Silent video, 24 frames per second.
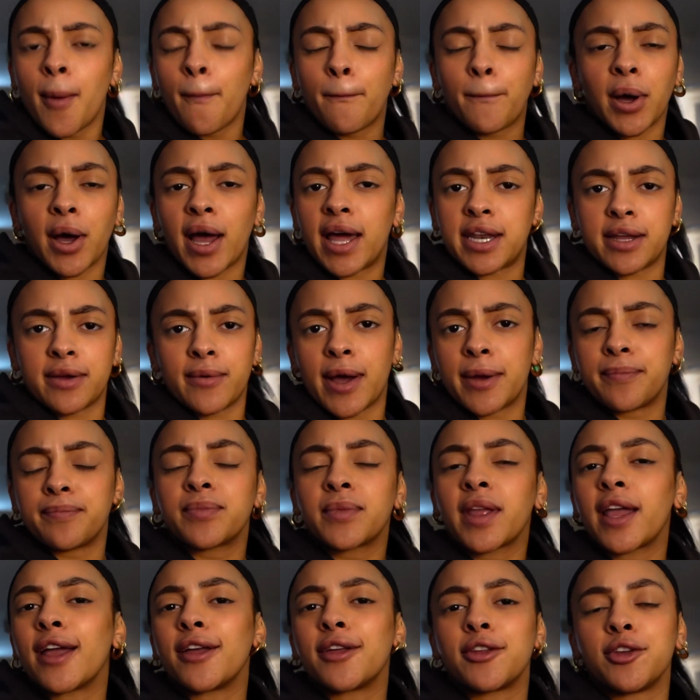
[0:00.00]
But anyway,
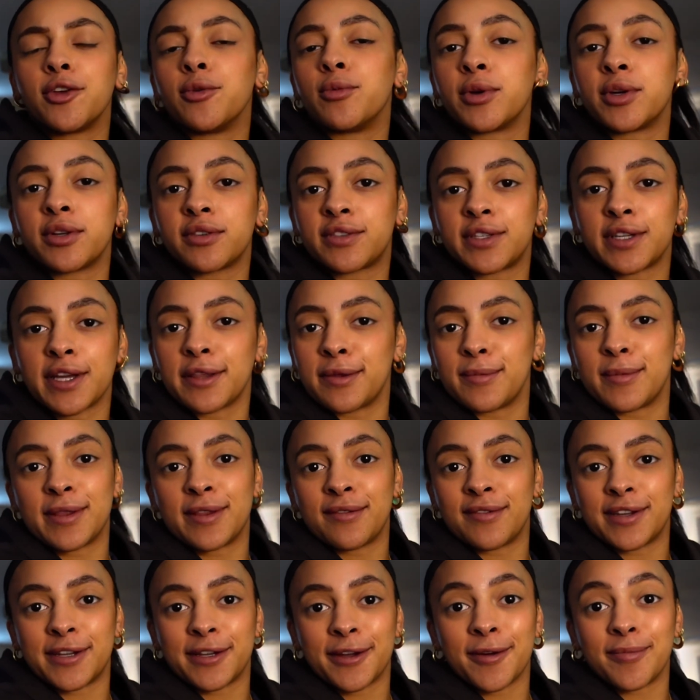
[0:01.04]
you would have seen them in the
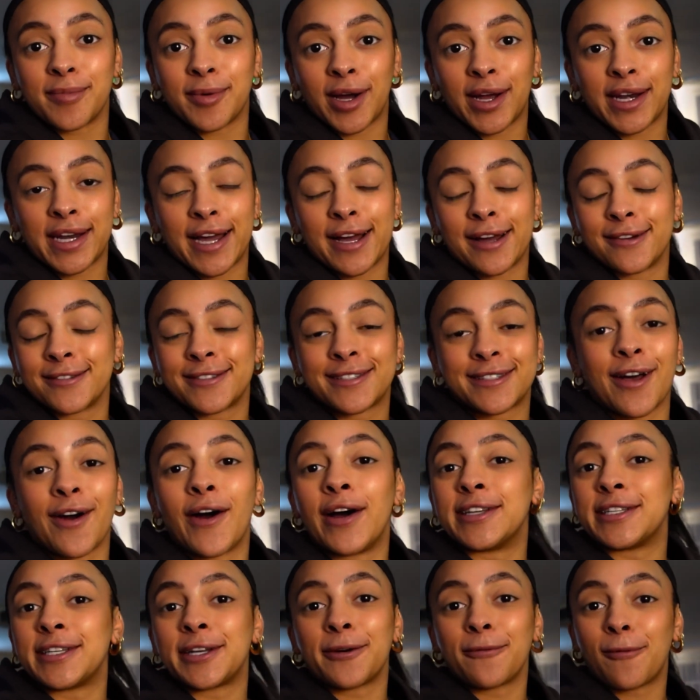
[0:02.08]
video by now, so
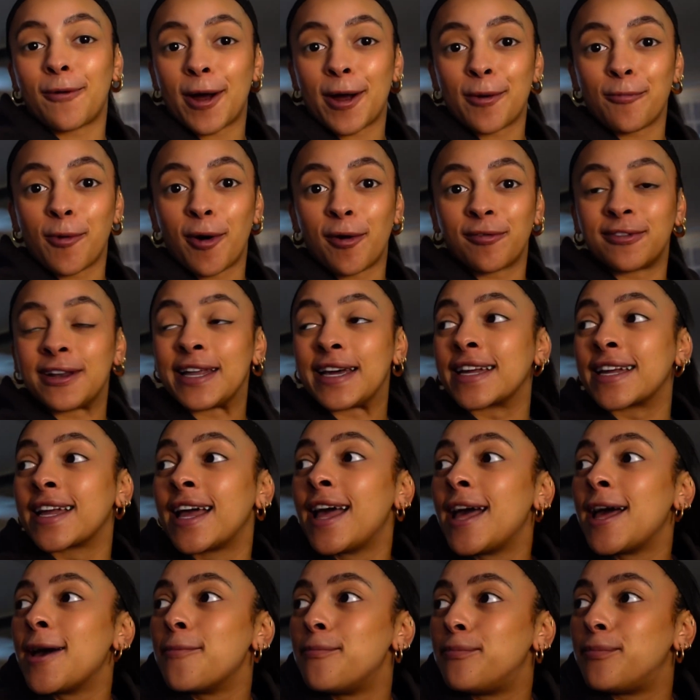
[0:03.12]
I don't know why I'm waffling.
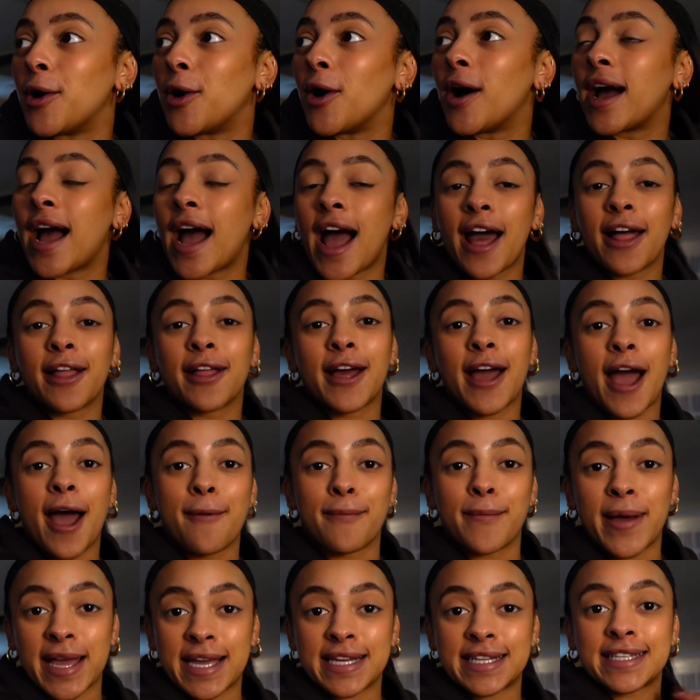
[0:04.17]
But
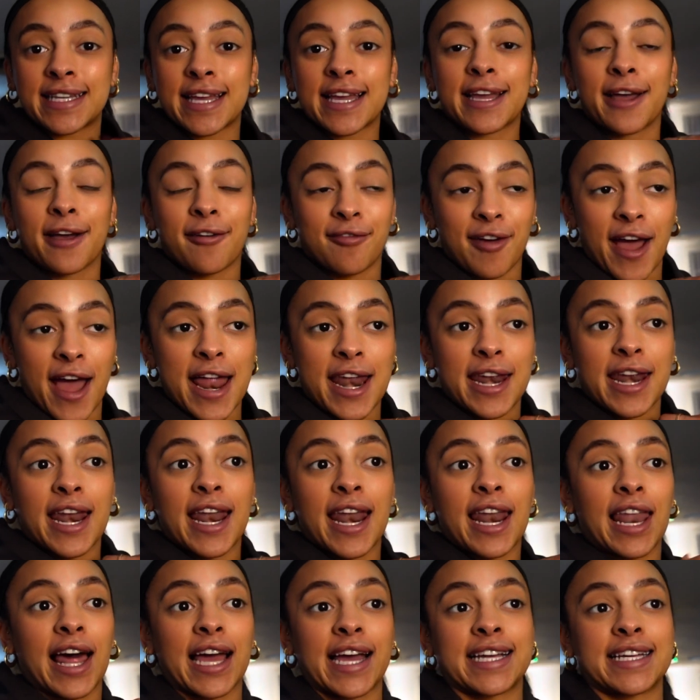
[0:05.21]
amazing
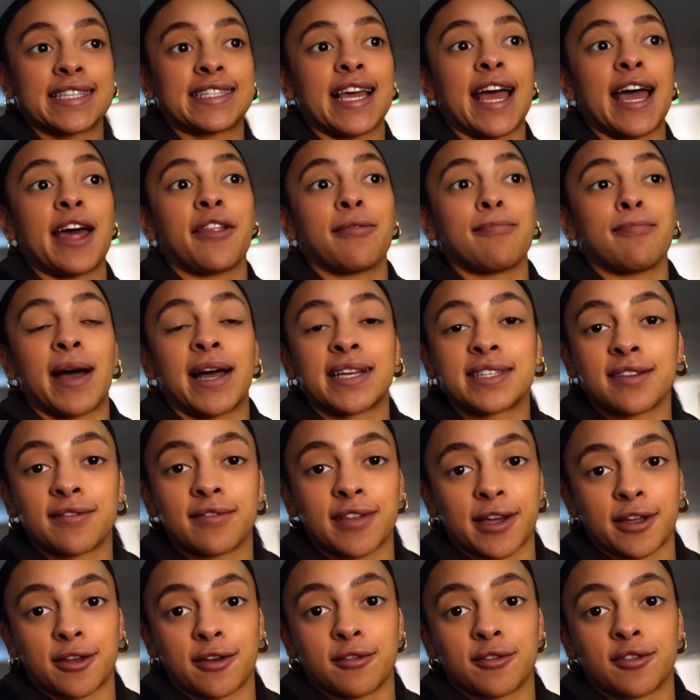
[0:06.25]
event. Like I said, massive
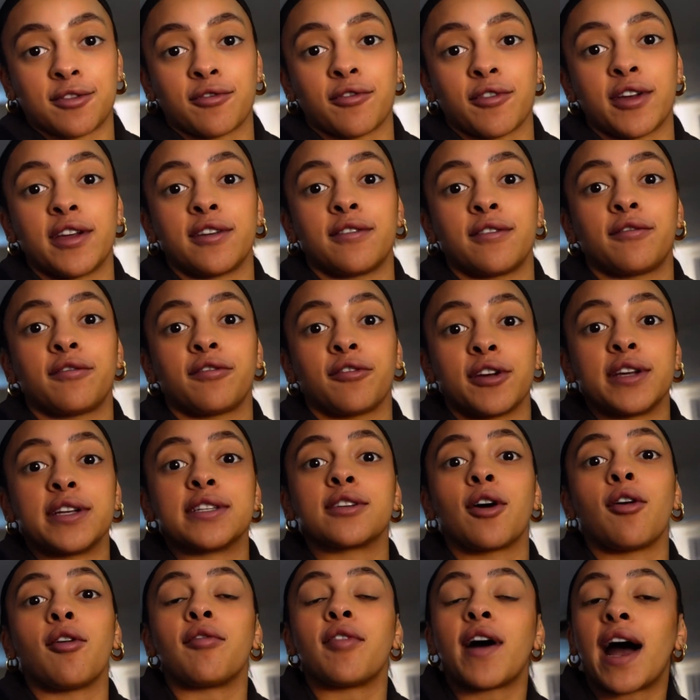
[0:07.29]
thank you to
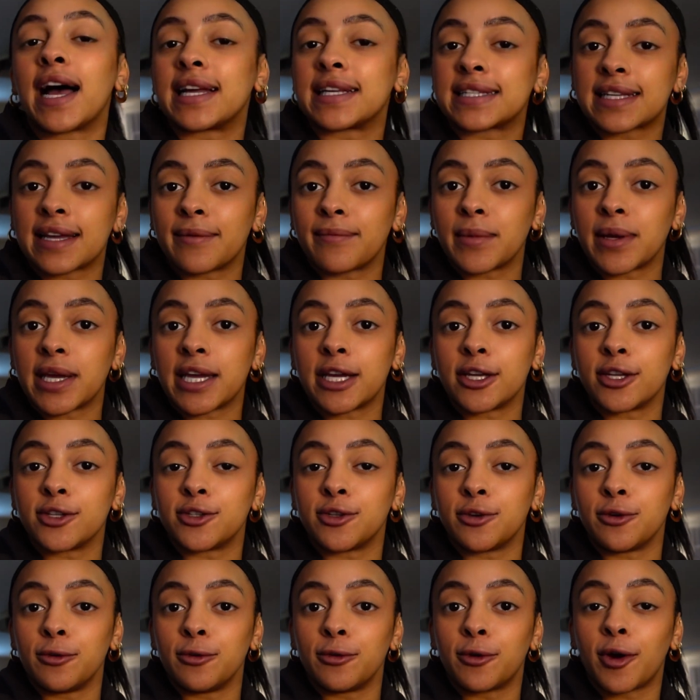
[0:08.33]
FreeSoul for asking me
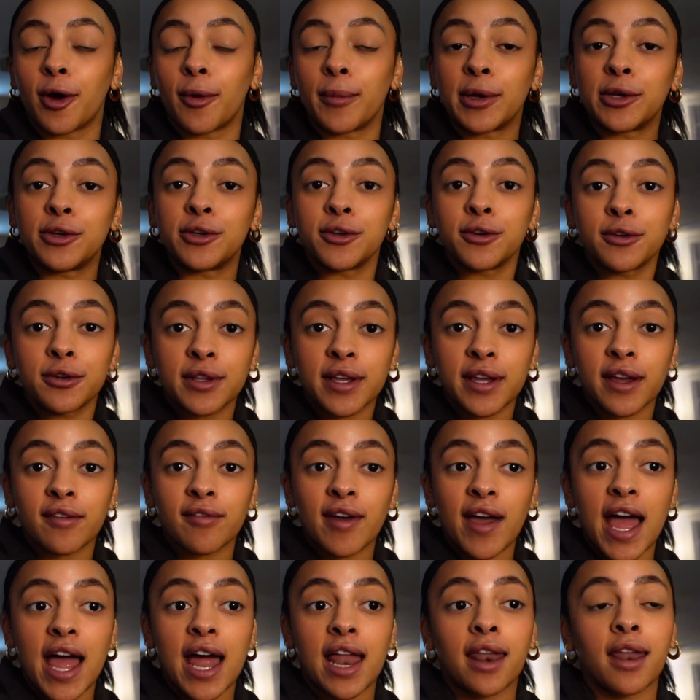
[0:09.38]
to come and do the
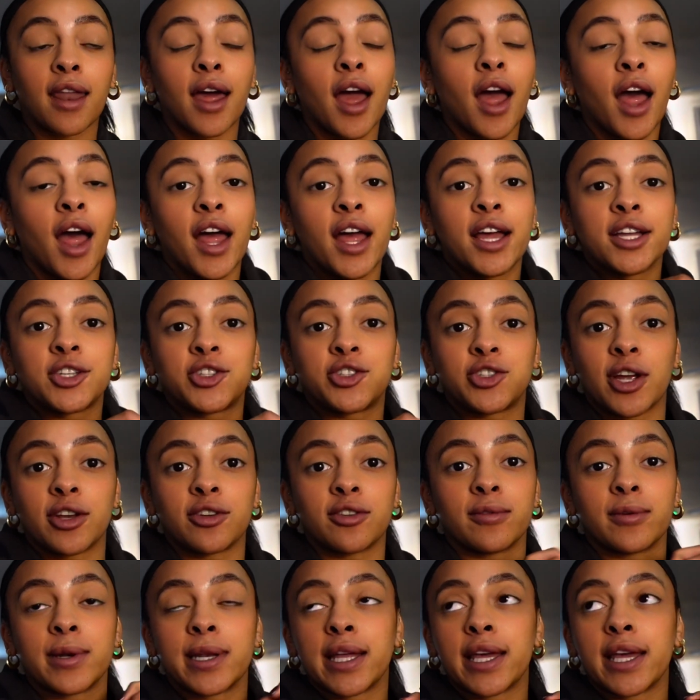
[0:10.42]
event. It's
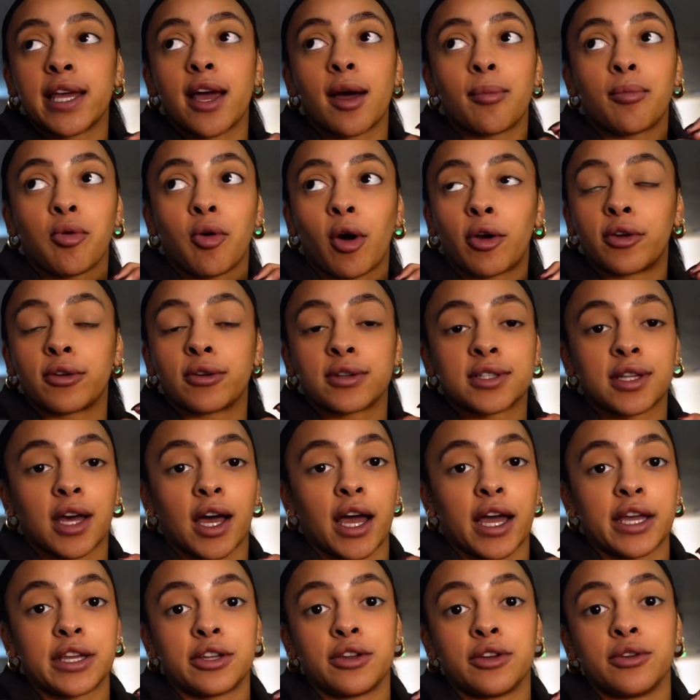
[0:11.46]
genuinely a product that
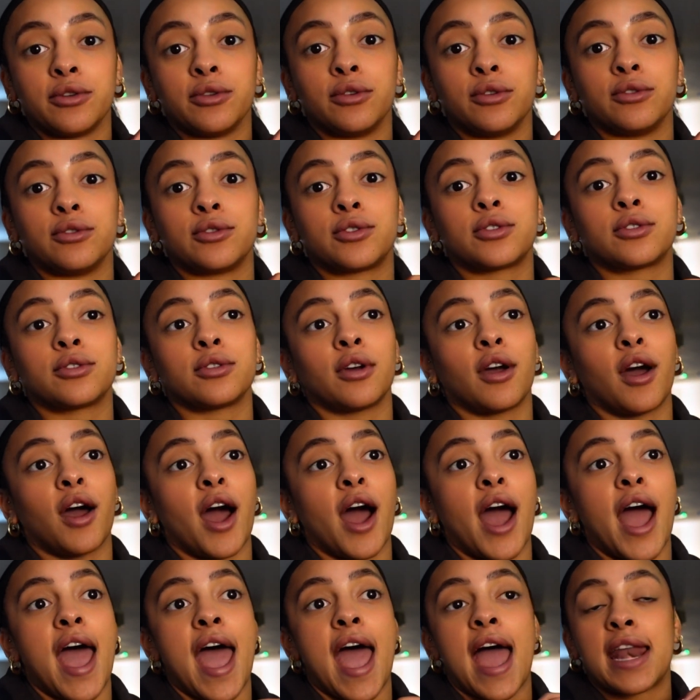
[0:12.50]
I use
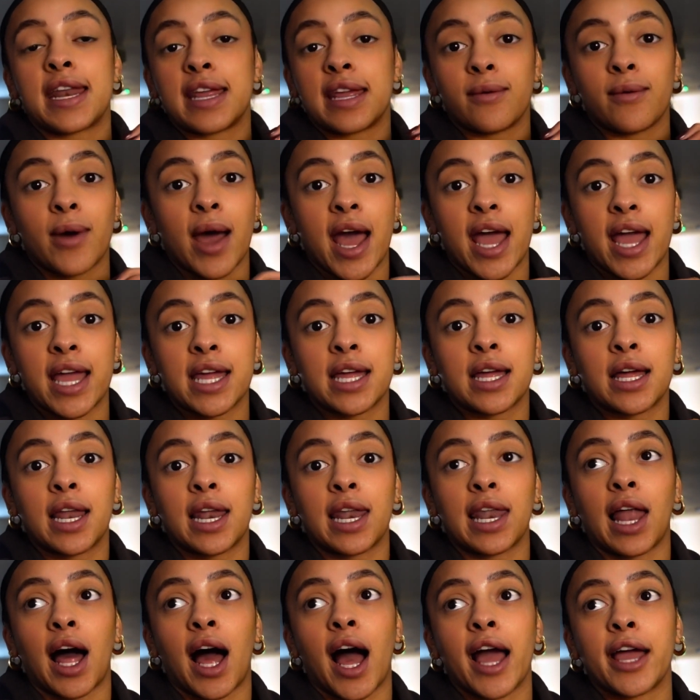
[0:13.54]
anyway,
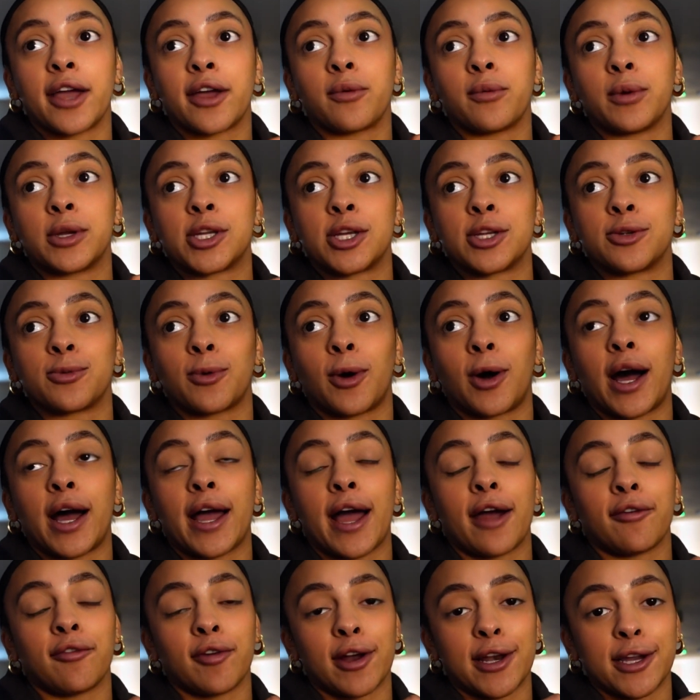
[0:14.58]
like, which is why
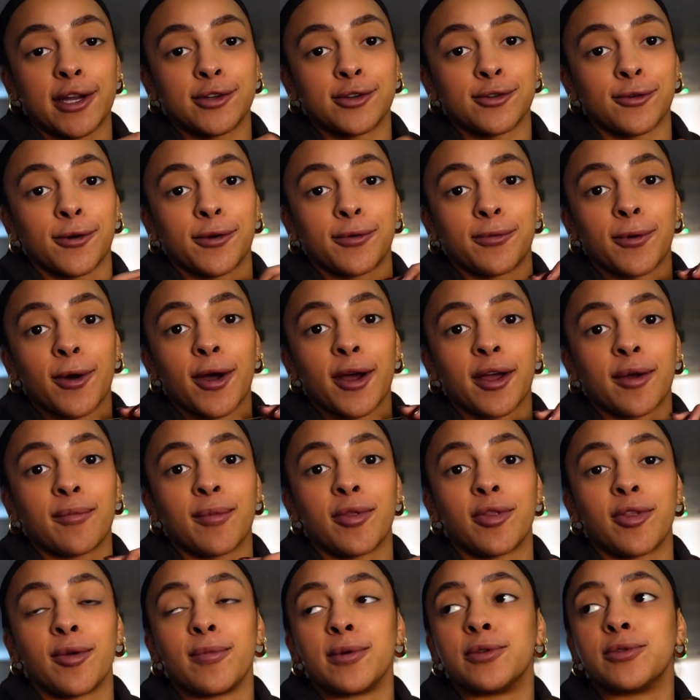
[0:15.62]
I really enjoyed working
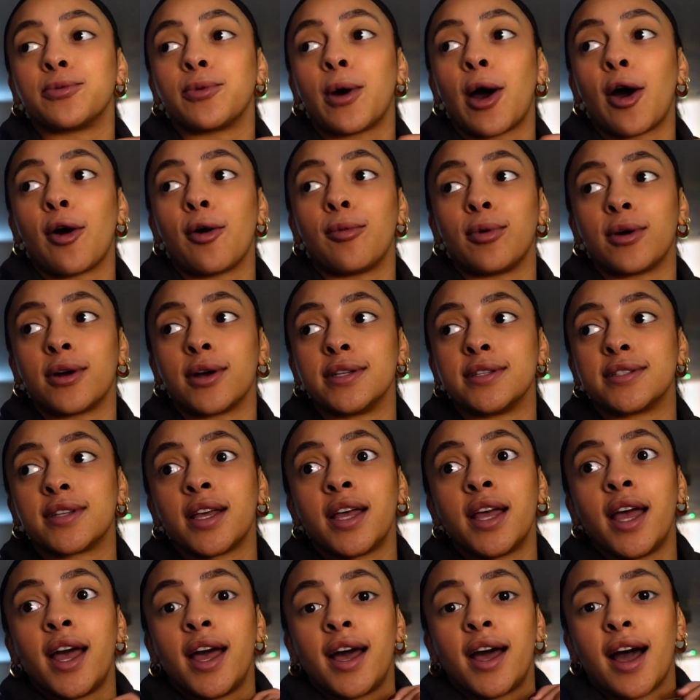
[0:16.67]
with them as well, because
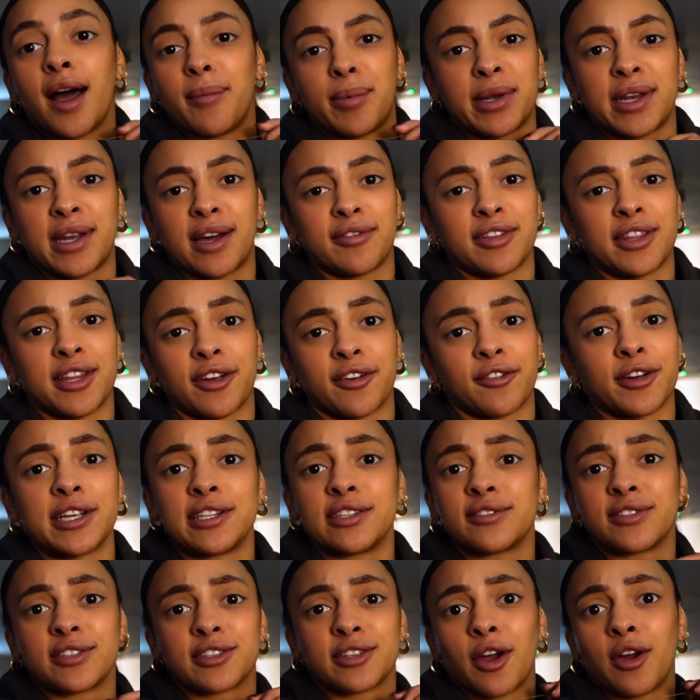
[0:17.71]
I've been having their
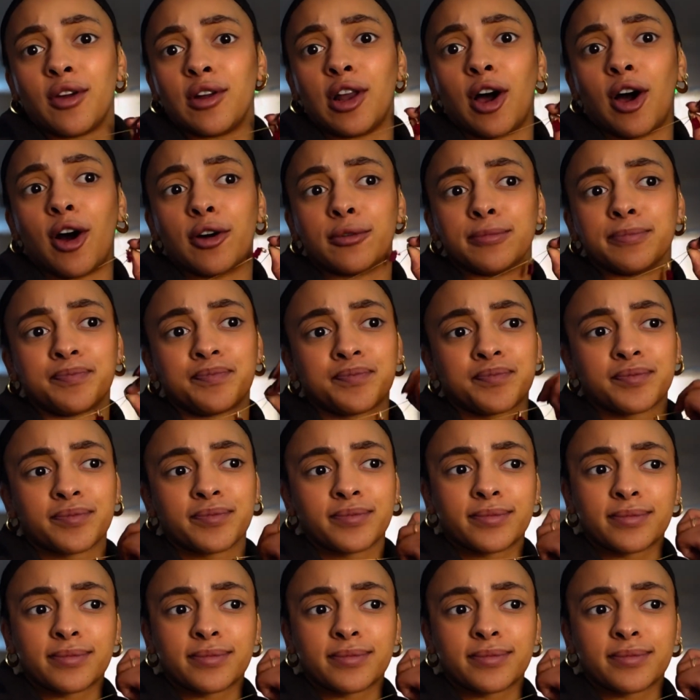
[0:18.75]
greens for so long